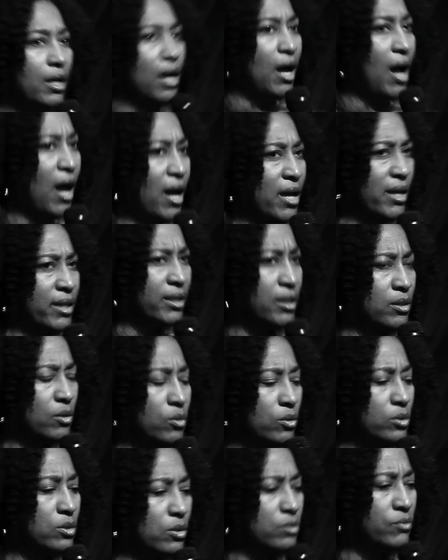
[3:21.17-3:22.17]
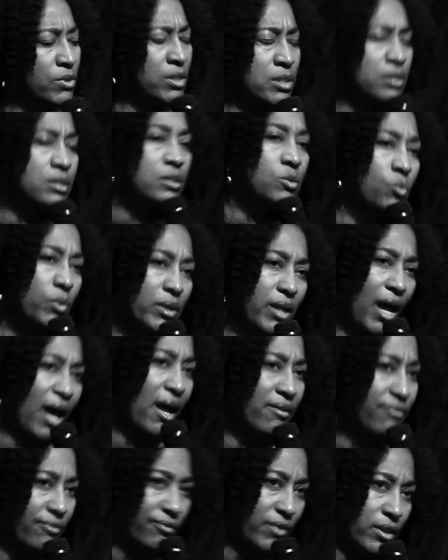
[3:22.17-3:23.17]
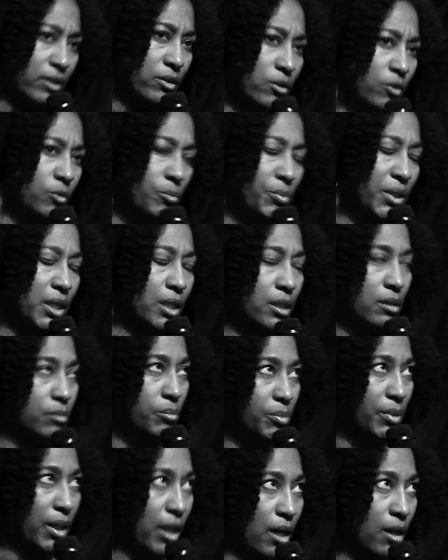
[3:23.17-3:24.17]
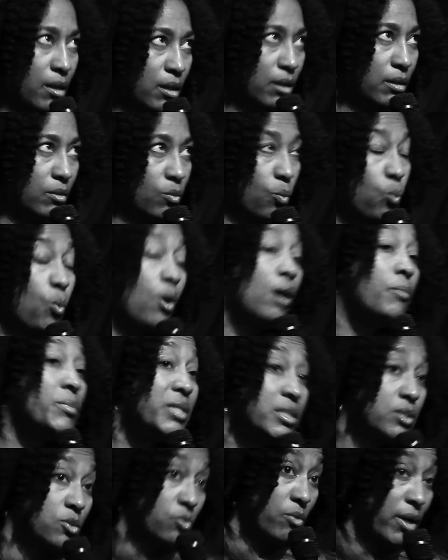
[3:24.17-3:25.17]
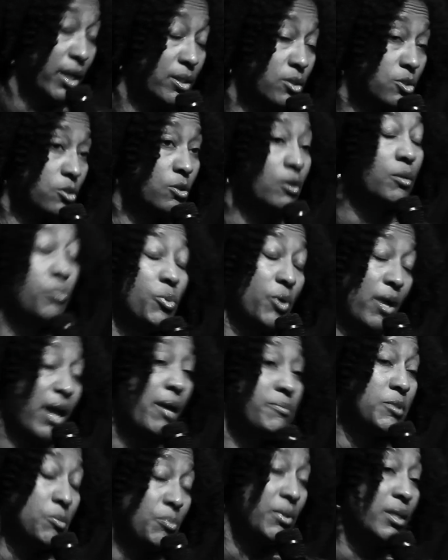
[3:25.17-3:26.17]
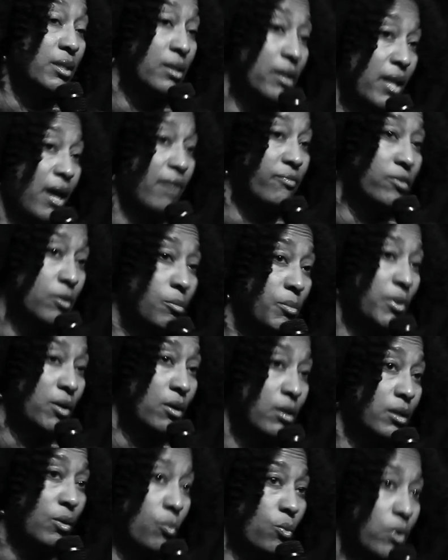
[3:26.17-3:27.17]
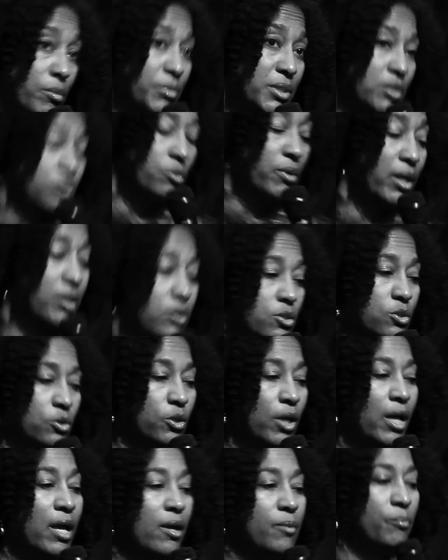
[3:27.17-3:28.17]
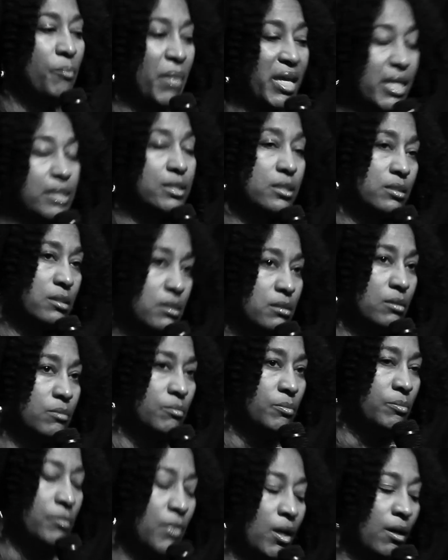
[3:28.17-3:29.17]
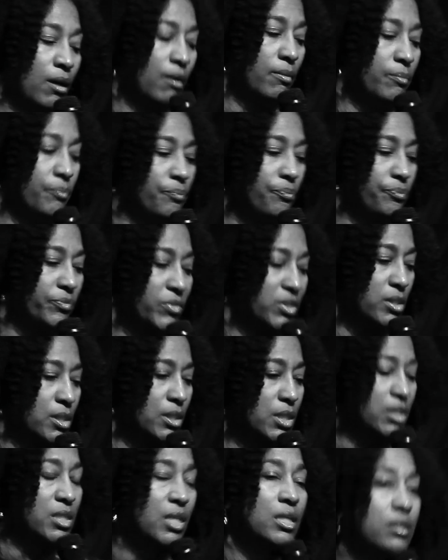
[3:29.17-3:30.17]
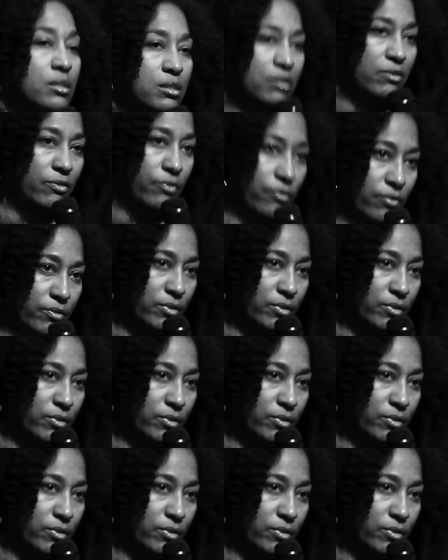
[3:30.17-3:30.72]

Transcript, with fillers: I this is what I feel being a, a woman director, and perhaps being an African American woman director, makes um, distinctive